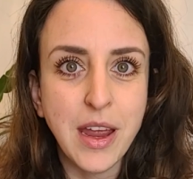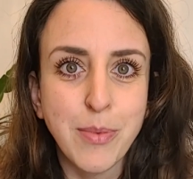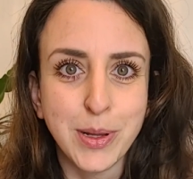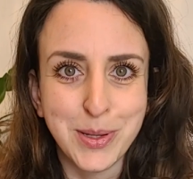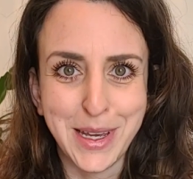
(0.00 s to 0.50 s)

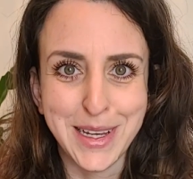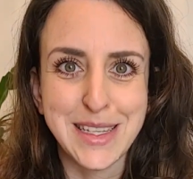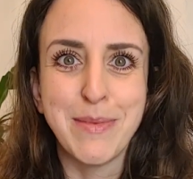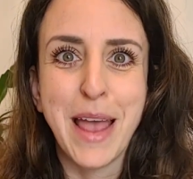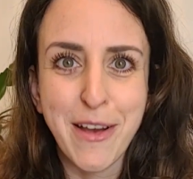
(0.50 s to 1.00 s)
able to kiss
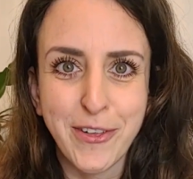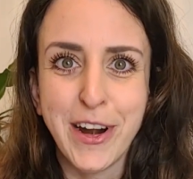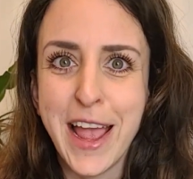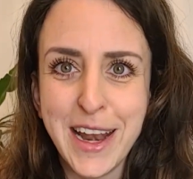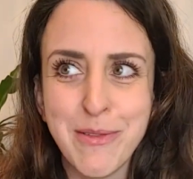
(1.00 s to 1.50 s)
them ever,
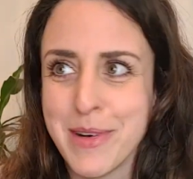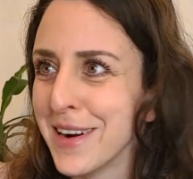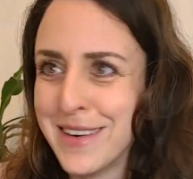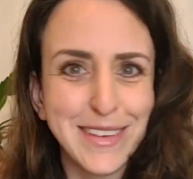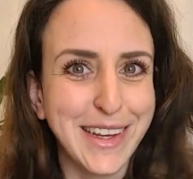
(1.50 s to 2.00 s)

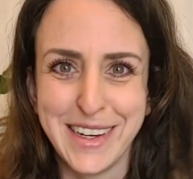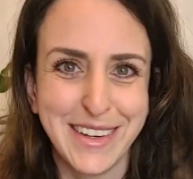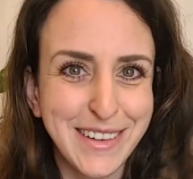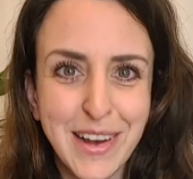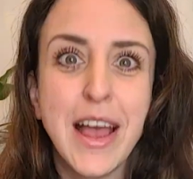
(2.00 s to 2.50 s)
anywhere,
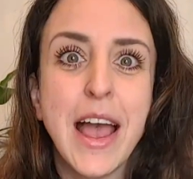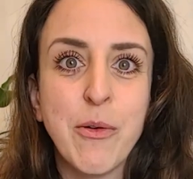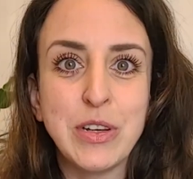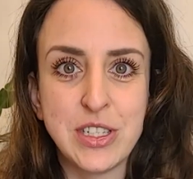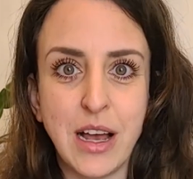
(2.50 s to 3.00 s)

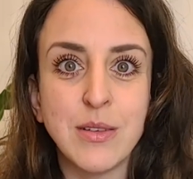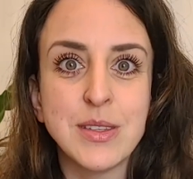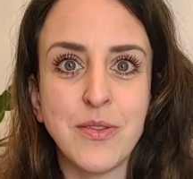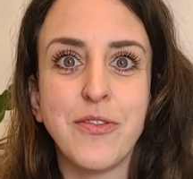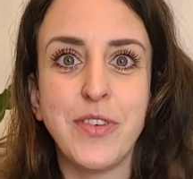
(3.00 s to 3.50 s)
which
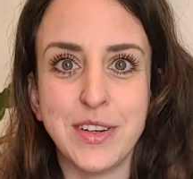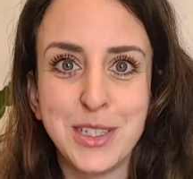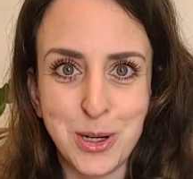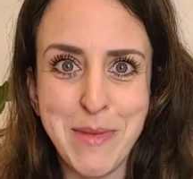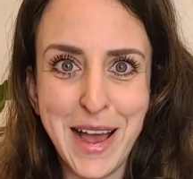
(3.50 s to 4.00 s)
sounds very
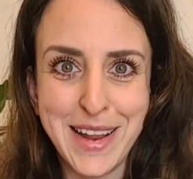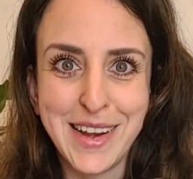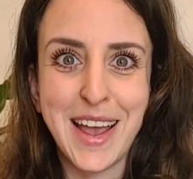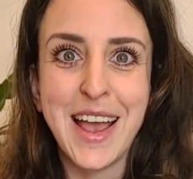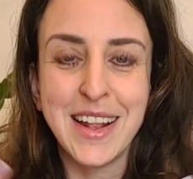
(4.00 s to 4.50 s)

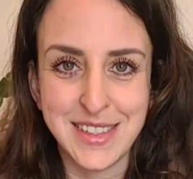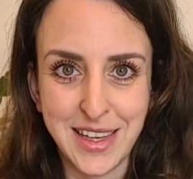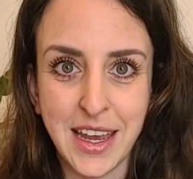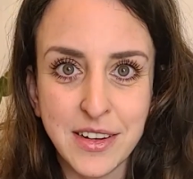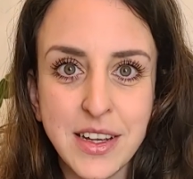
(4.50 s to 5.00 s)
dramatic and
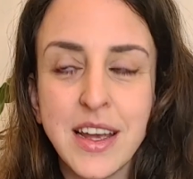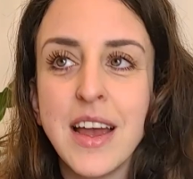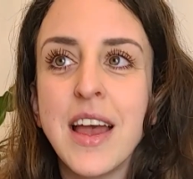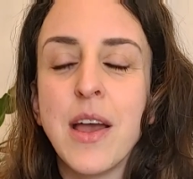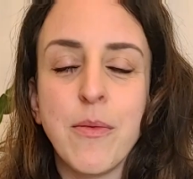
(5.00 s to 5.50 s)
scary
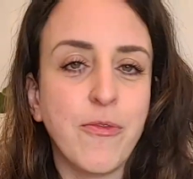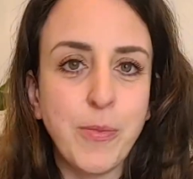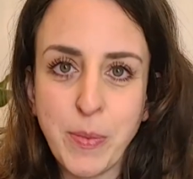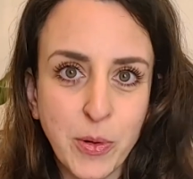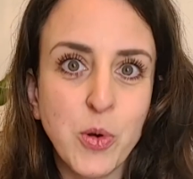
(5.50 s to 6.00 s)
for
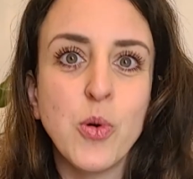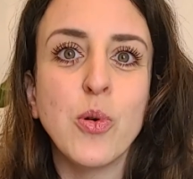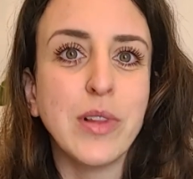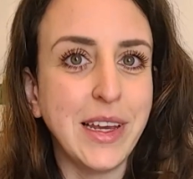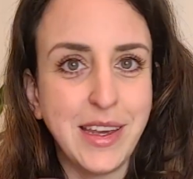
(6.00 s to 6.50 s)
people
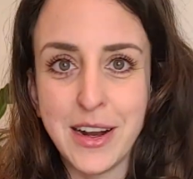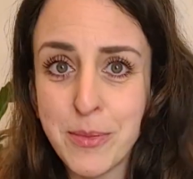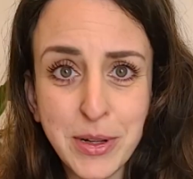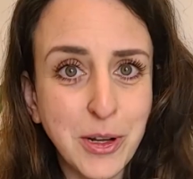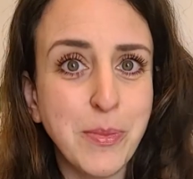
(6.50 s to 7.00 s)
who care
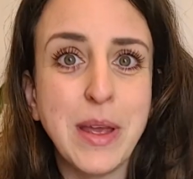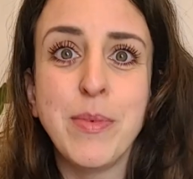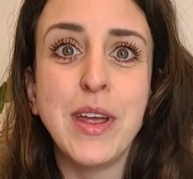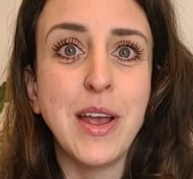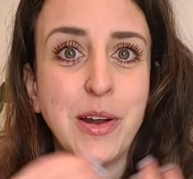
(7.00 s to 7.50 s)
about your
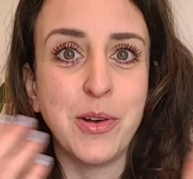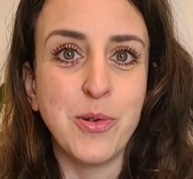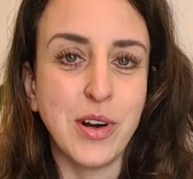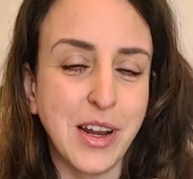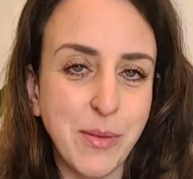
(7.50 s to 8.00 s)
baby and who
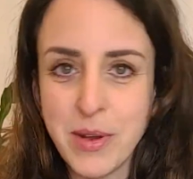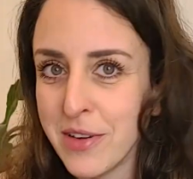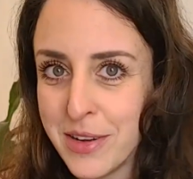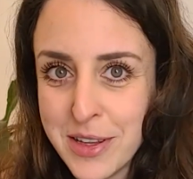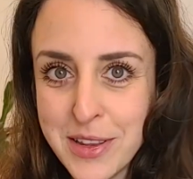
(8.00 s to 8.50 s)
are going to be
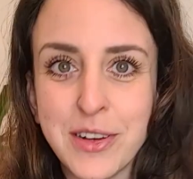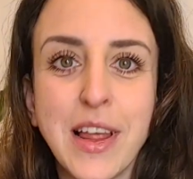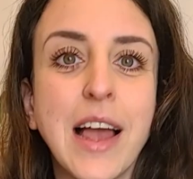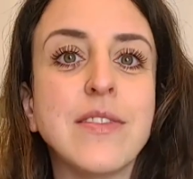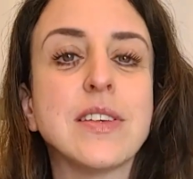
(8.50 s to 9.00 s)
around in their
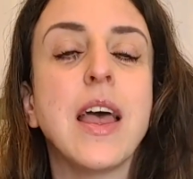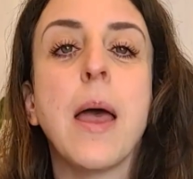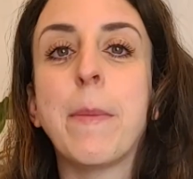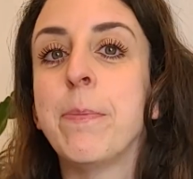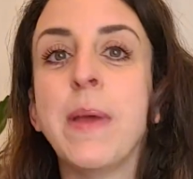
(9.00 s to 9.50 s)
lives.
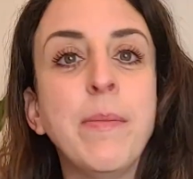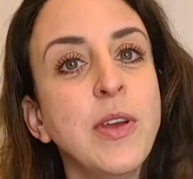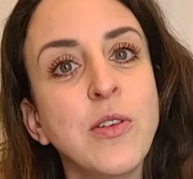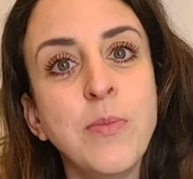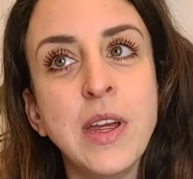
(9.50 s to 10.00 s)
But maybe
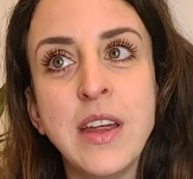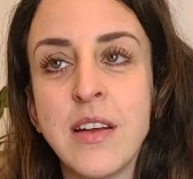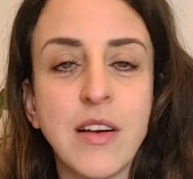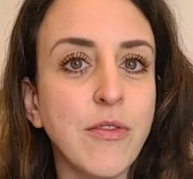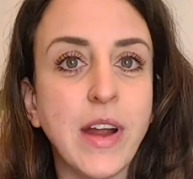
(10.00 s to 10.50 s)
you
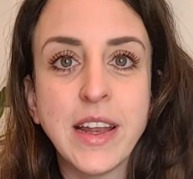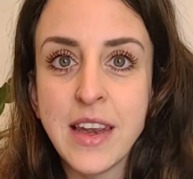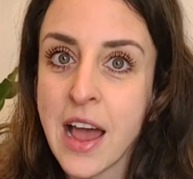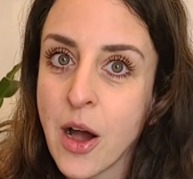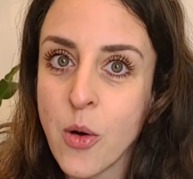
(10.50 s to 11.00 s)
mean right
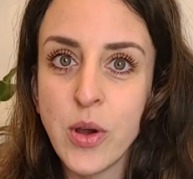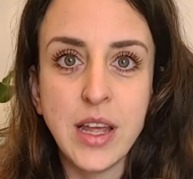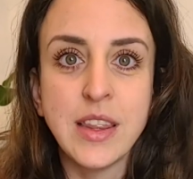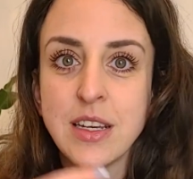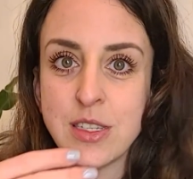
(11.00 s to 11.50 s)
now
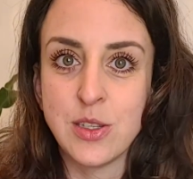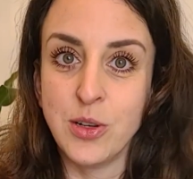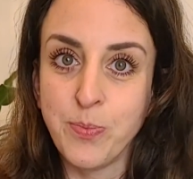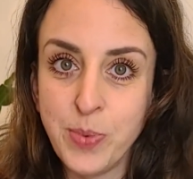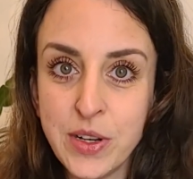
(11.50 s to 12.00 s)
in this
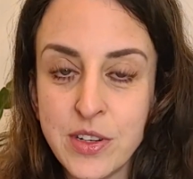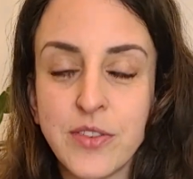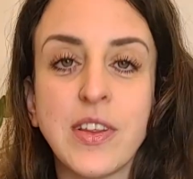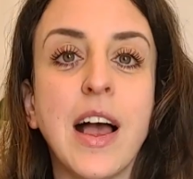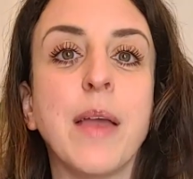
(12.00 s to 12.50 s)
certain period of
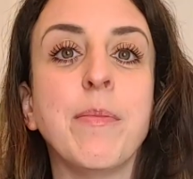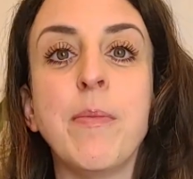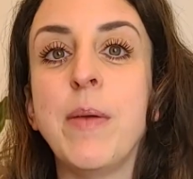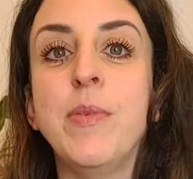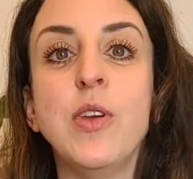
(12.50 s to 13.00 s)
time,
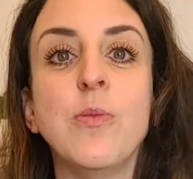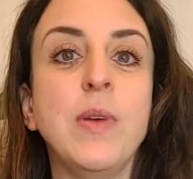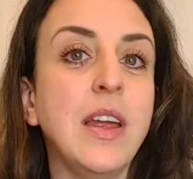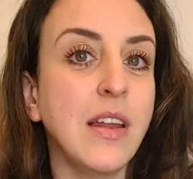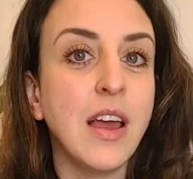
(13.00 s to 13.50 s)
maybe you
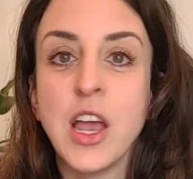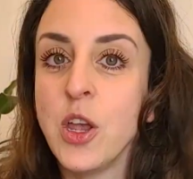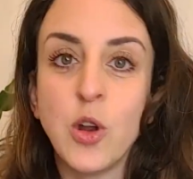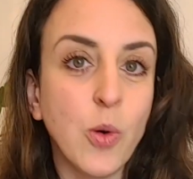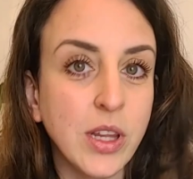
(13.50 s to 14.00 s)
mean
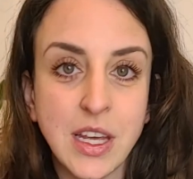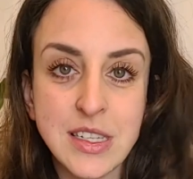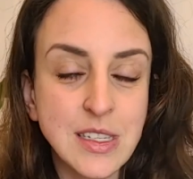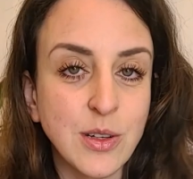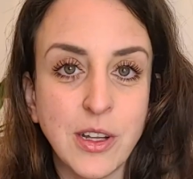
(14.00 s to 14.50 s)
you don't want
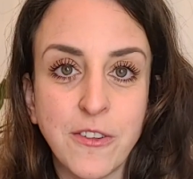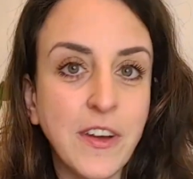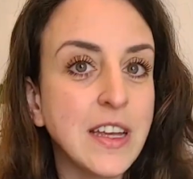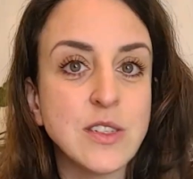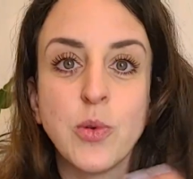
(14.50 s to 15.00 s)
kisses on their
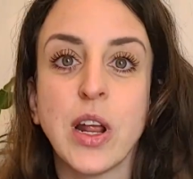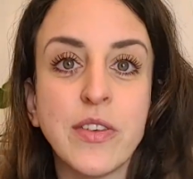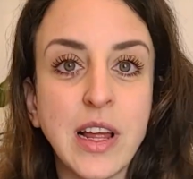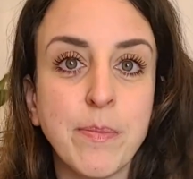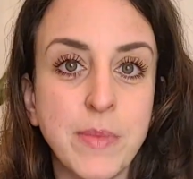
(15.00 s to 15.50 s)
face, whatever
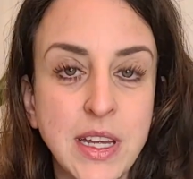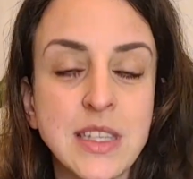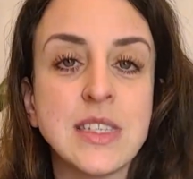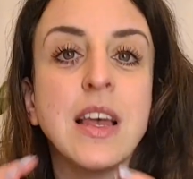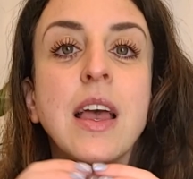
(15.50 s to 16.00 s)
that
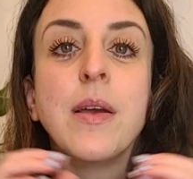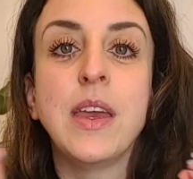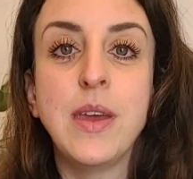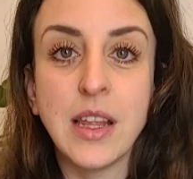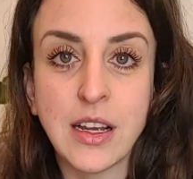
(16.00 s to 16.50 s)
means.
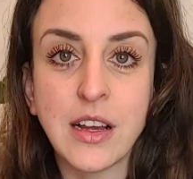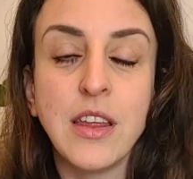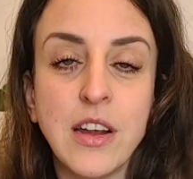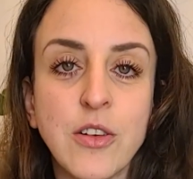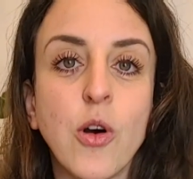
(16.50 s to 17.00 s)
Get
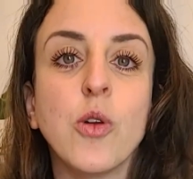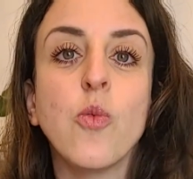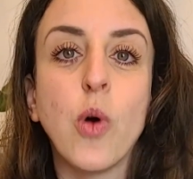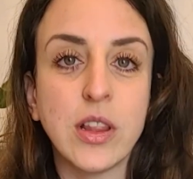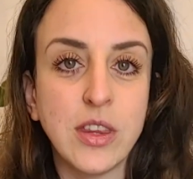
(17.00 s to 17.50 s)
clear on
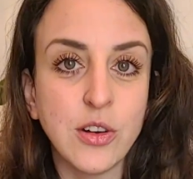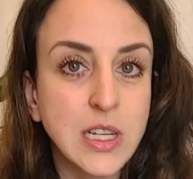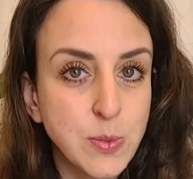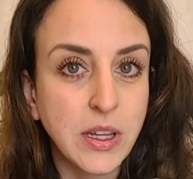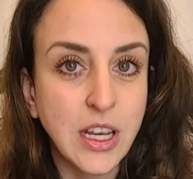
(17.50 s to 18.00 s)
what your
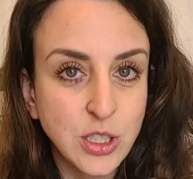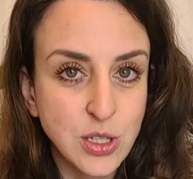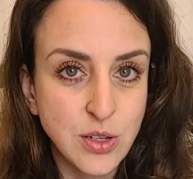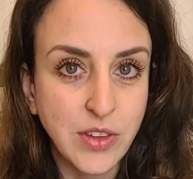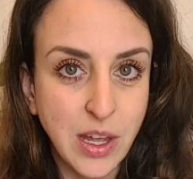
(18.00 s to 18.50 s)
expectations
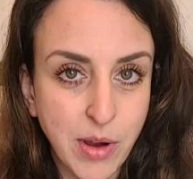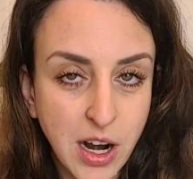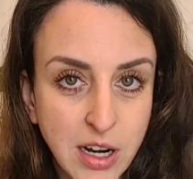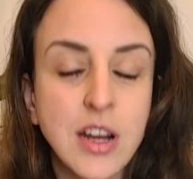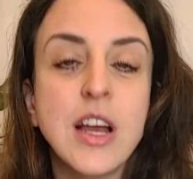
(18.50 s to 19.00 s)
of them
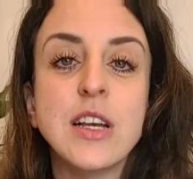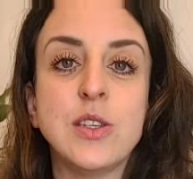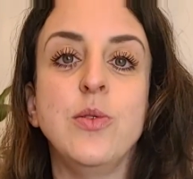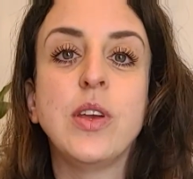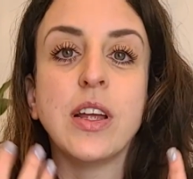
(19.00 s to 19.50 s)
are
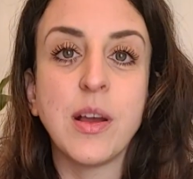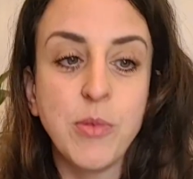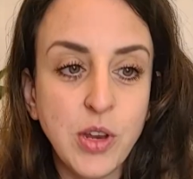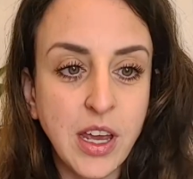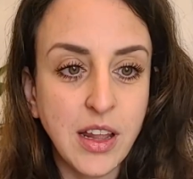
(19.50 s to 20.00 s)
so you can
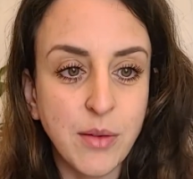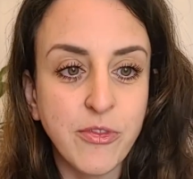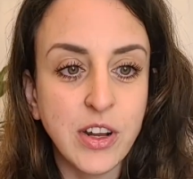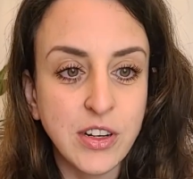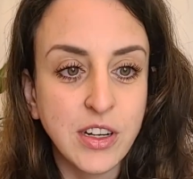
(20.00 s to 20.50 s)
communicate them
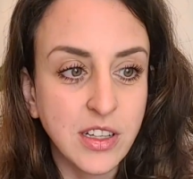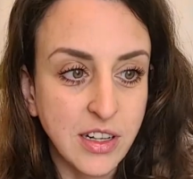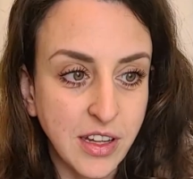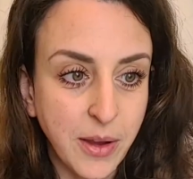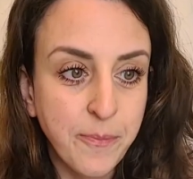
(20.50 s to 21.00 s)
very
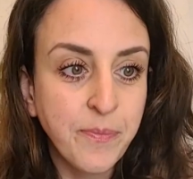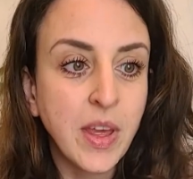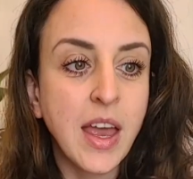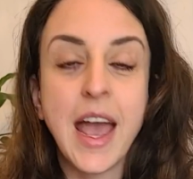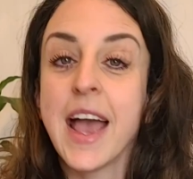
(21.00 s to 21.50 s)
clearly
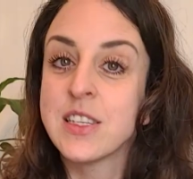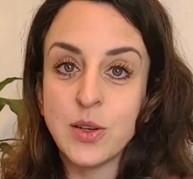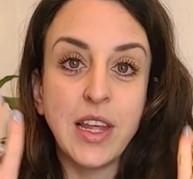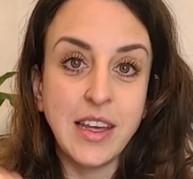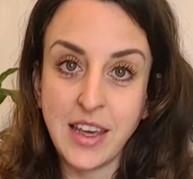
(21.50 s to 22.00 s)
and so
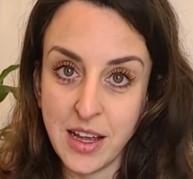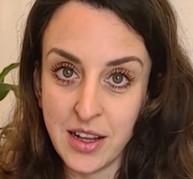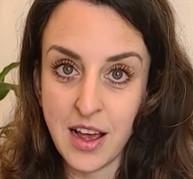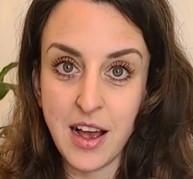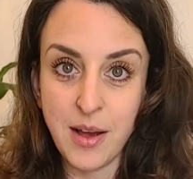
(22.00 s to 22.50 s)
they can
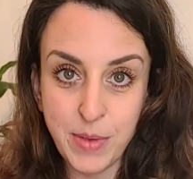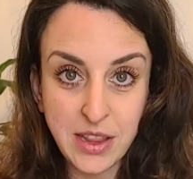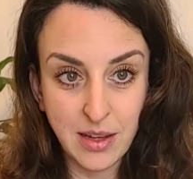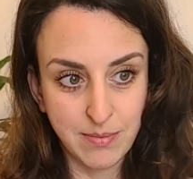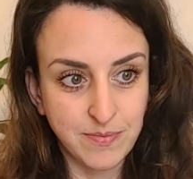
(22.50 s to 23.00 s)
meet
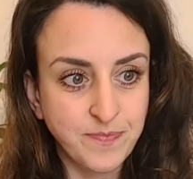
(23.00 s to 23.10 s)
them.